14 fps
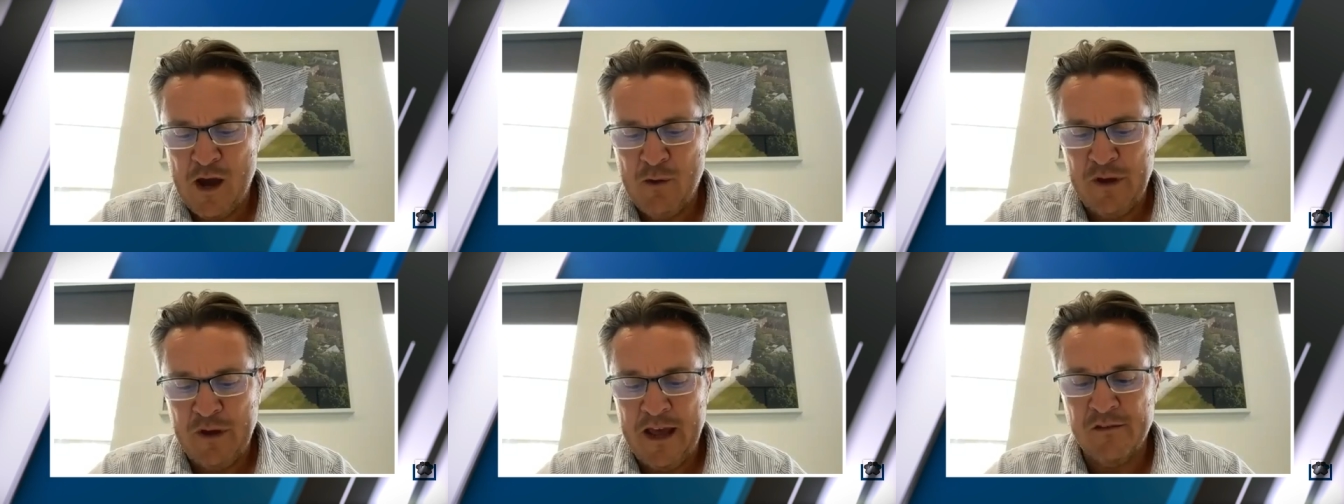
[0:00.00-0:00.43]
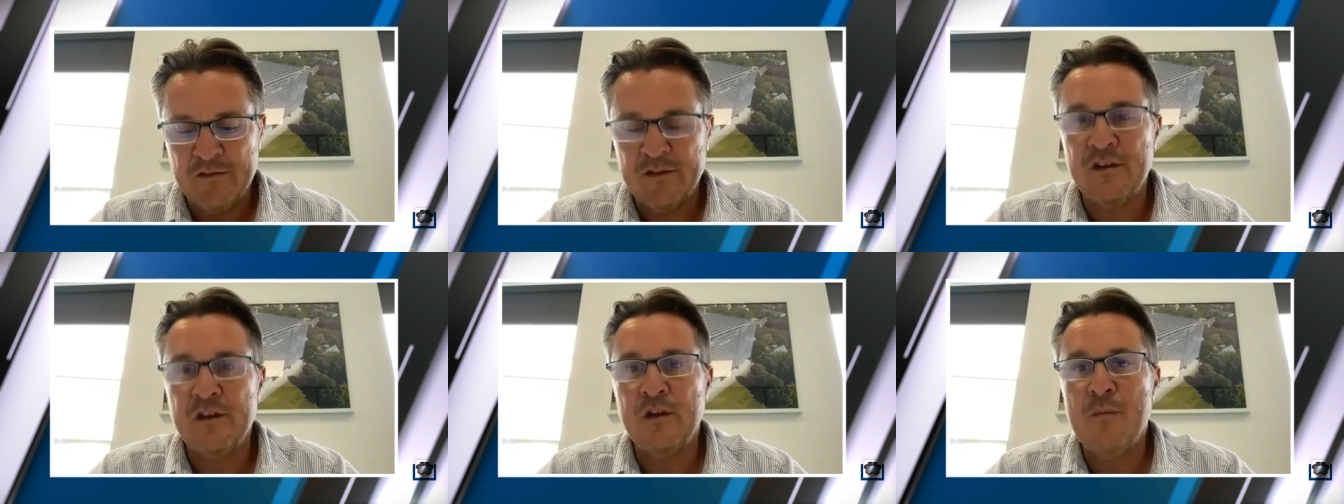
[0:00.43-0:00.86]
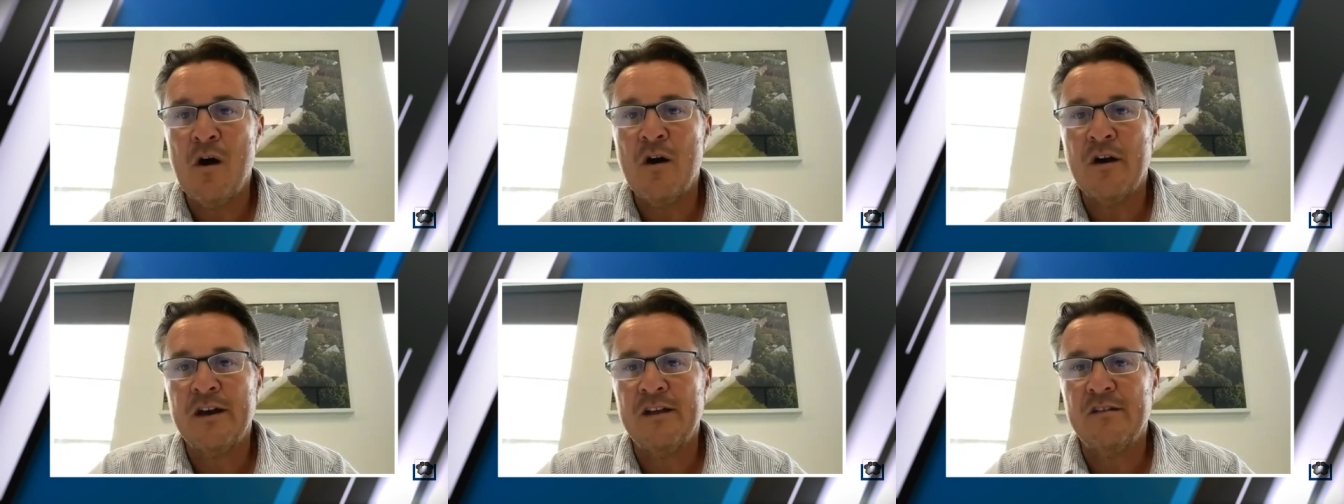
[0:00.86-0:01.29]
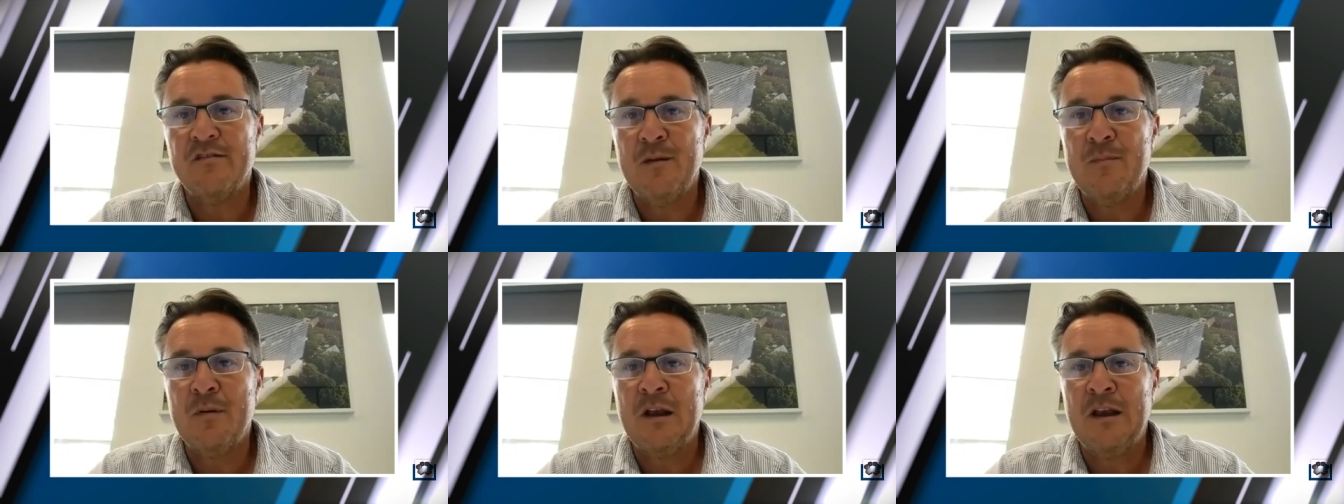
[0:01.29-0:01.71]
where we entered new markets,
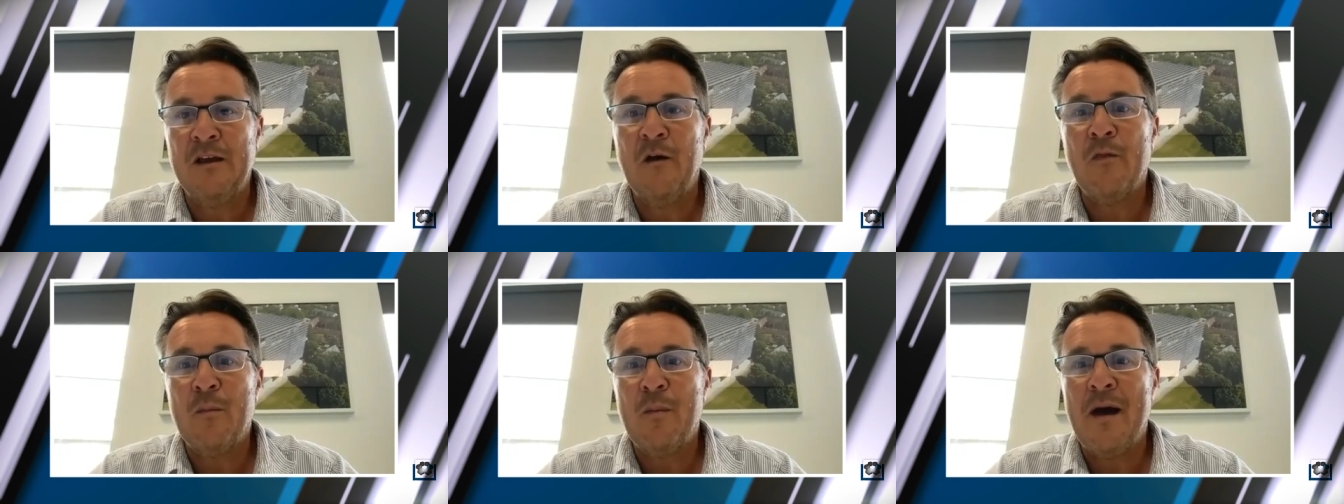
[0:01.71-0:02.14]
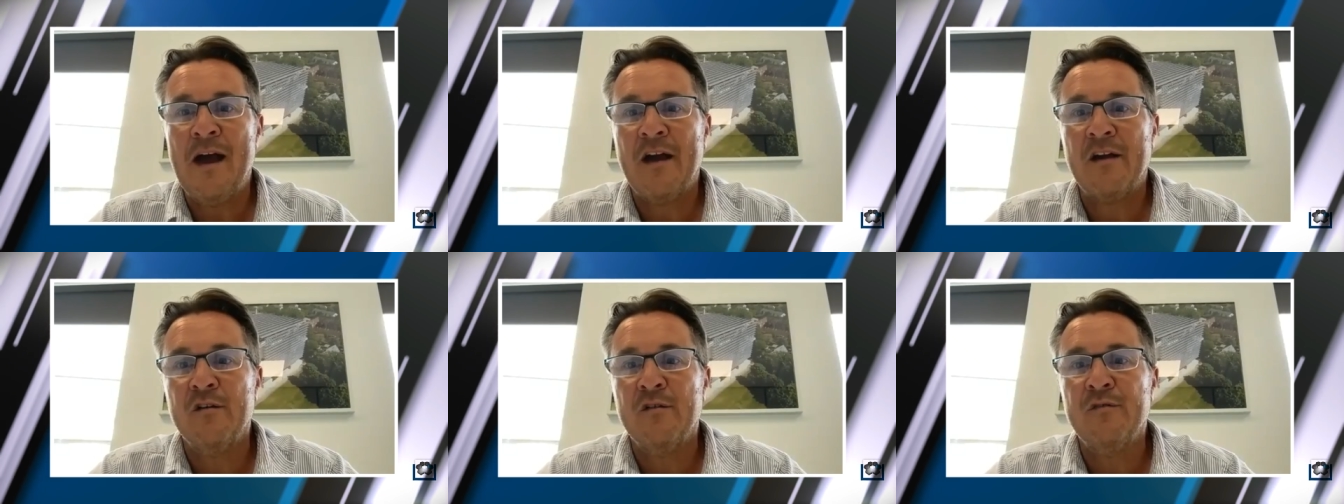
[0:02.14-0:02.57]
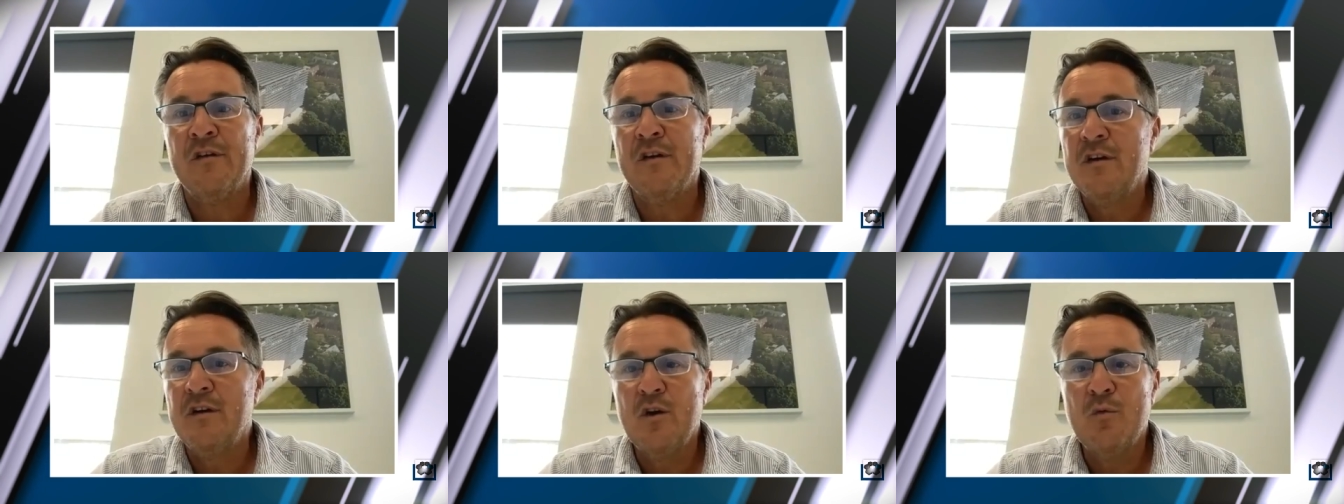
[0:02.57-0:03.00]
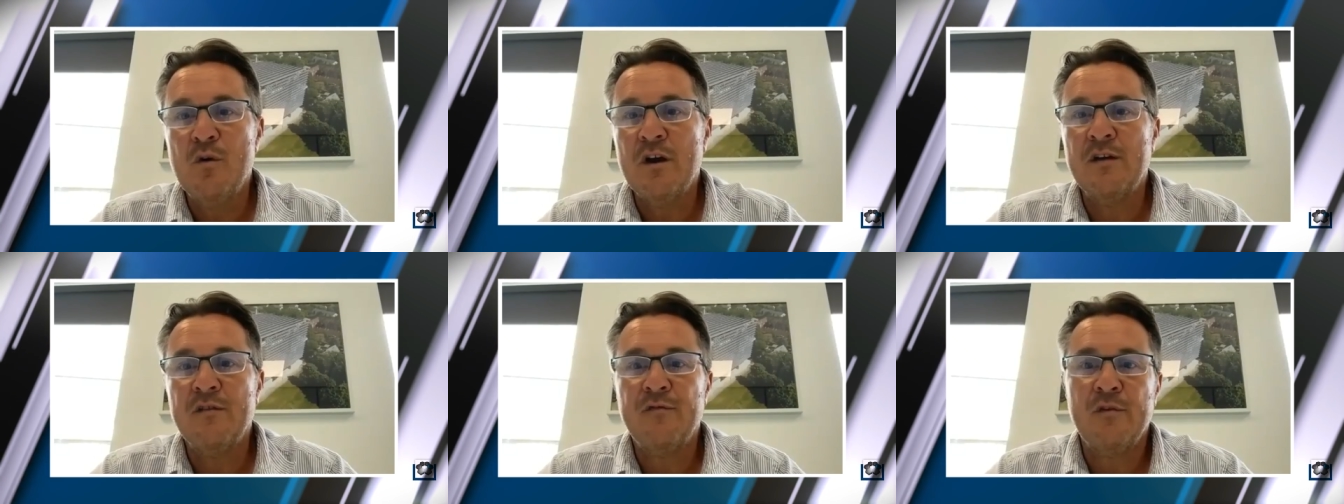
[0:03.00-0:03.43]
typically on the back of
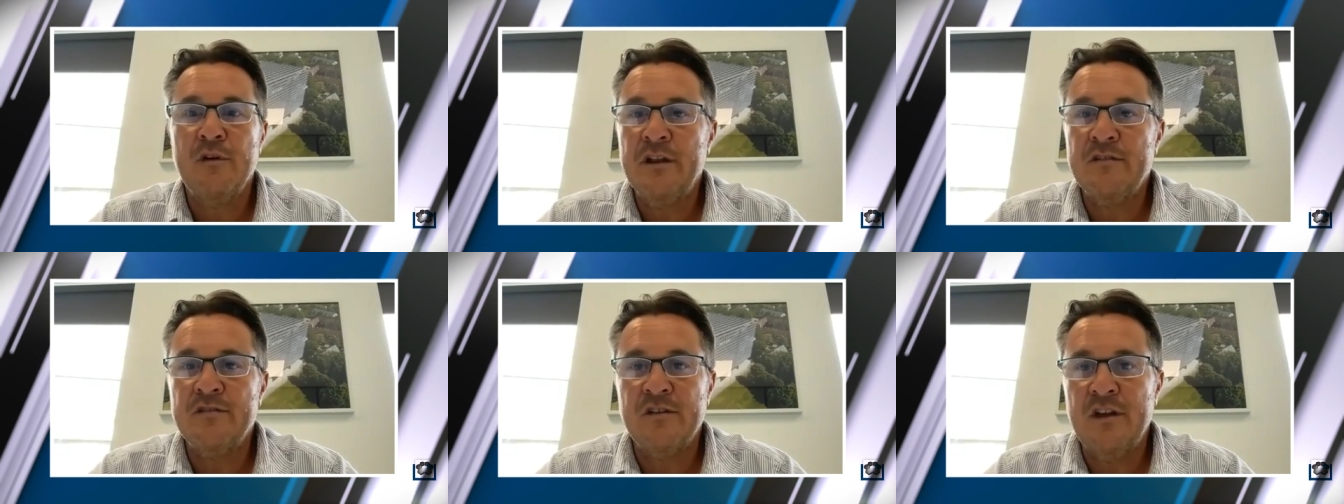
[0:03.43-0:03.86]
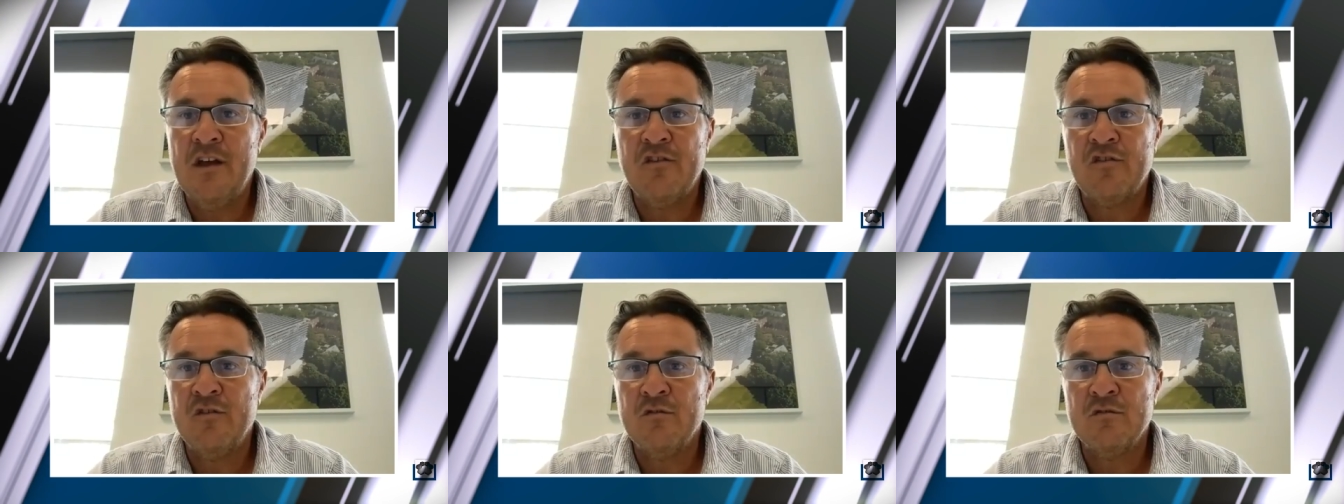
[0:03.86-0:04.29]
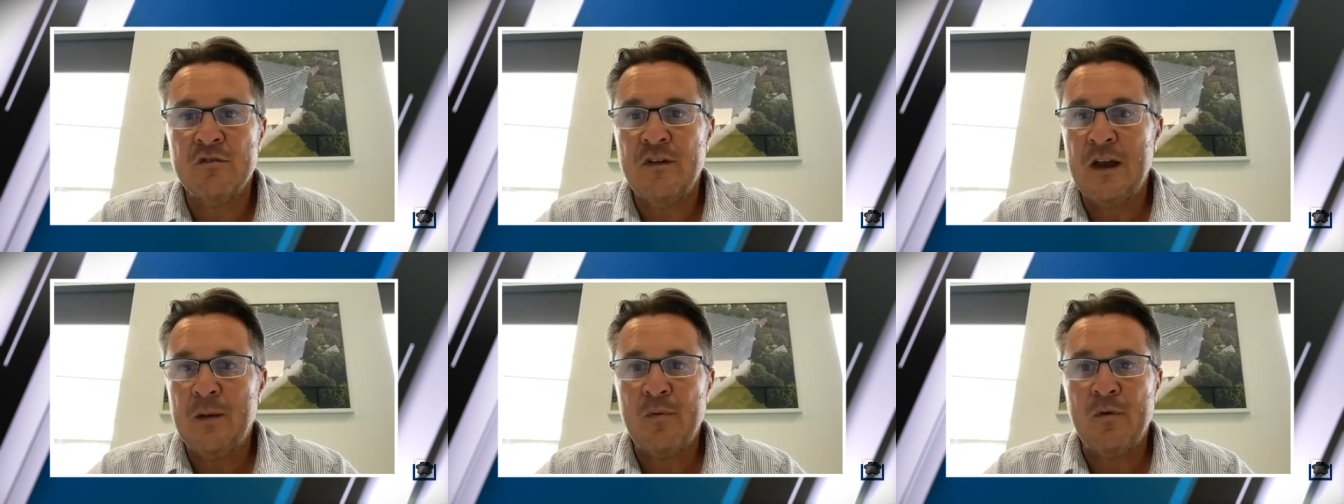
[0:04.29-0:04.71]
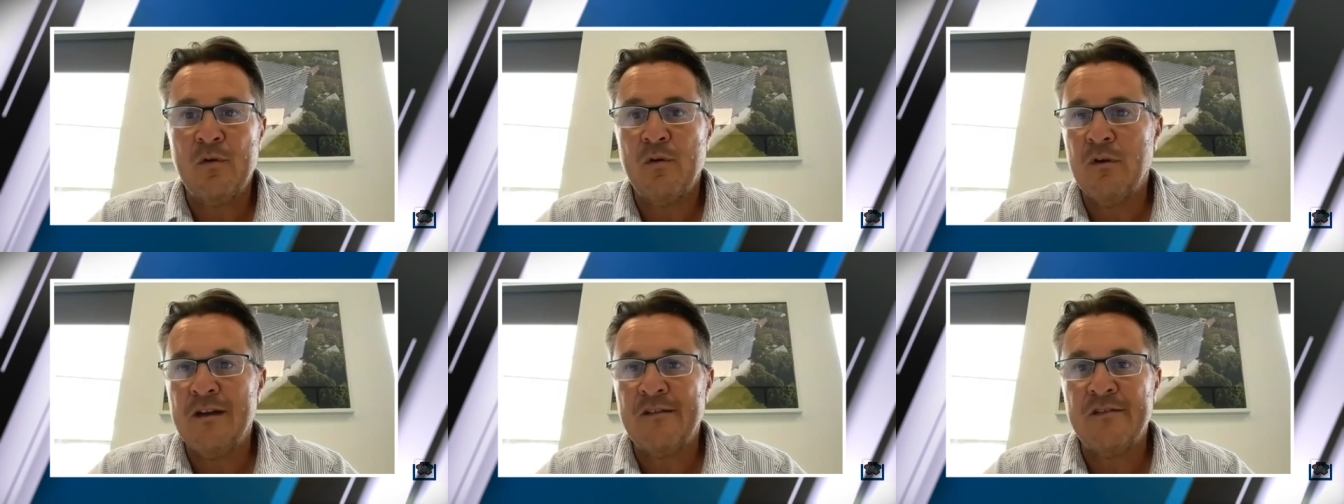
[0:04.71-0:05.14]
working for an international developer
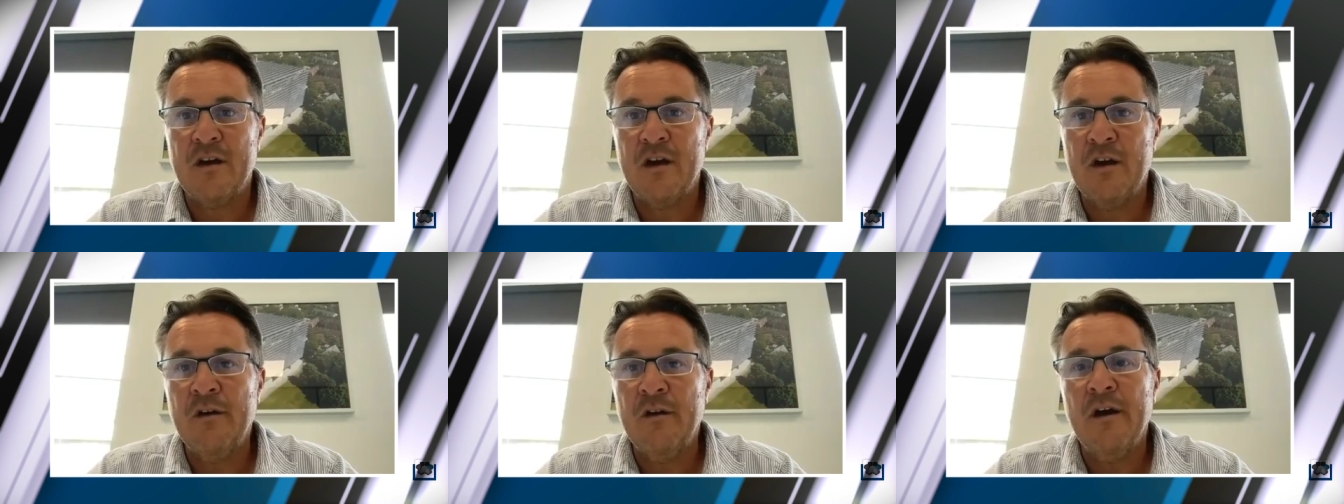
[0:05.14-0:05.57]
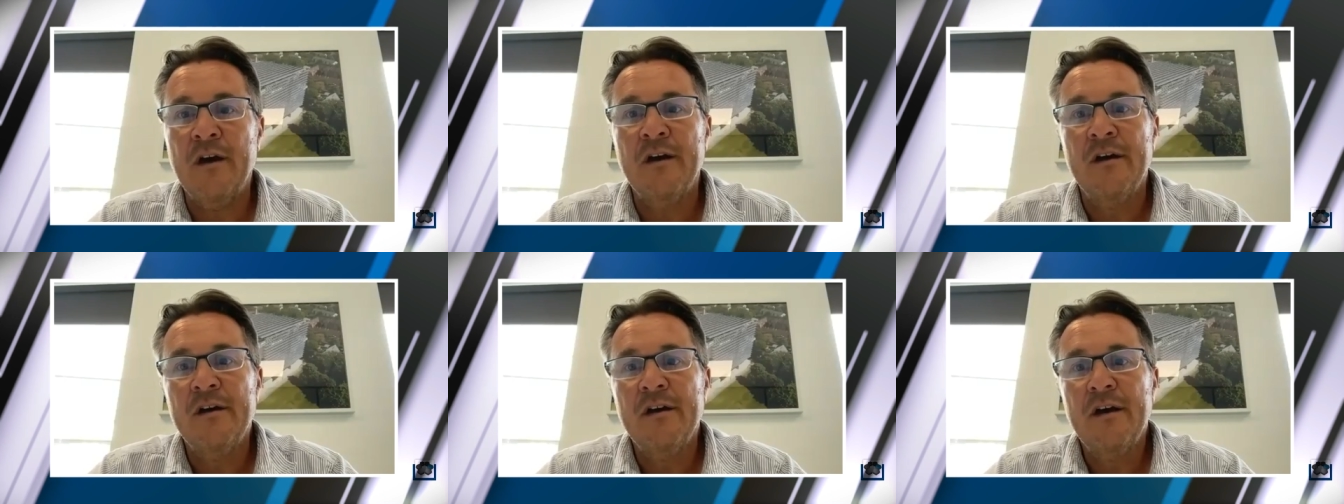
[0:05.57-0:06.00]
or asset owner,